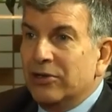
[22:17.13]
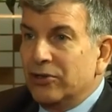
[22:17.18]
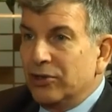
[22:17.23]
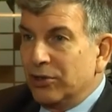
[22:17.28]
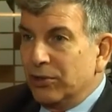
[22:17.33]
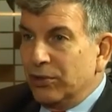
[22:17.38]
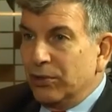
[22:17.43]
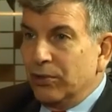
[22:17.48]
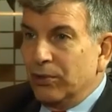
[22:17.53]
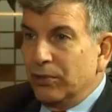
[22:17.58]

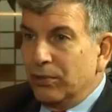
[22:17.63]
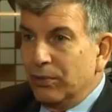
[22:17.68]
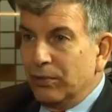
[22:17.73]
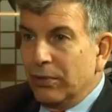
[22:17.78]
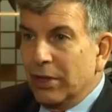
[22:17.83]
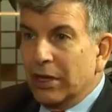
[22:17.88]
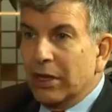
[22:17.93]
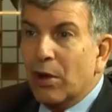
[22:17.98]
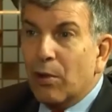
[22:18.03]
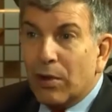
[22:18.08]
to
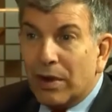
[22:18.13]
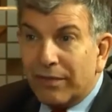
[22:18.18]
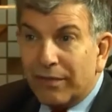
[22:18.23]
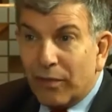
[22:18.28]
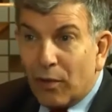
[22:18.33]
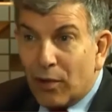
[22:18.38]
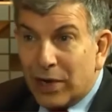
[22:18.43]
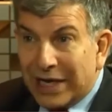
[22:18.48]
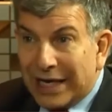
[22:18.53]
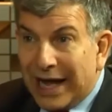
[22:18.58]
the lower
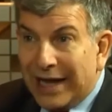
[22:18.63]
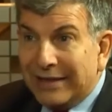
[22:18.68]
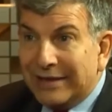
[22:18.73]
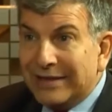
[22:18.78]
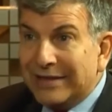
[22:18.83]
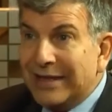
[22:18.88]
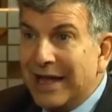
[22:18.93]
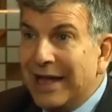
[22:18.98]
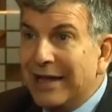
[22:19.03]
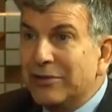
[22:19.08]
48
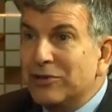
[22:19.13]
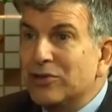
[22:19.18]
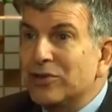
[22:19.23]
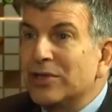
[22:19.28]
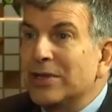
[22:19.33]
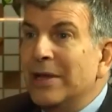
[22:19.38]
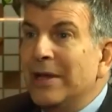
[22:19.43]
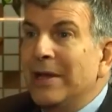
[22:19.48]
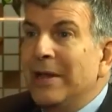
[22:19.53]
states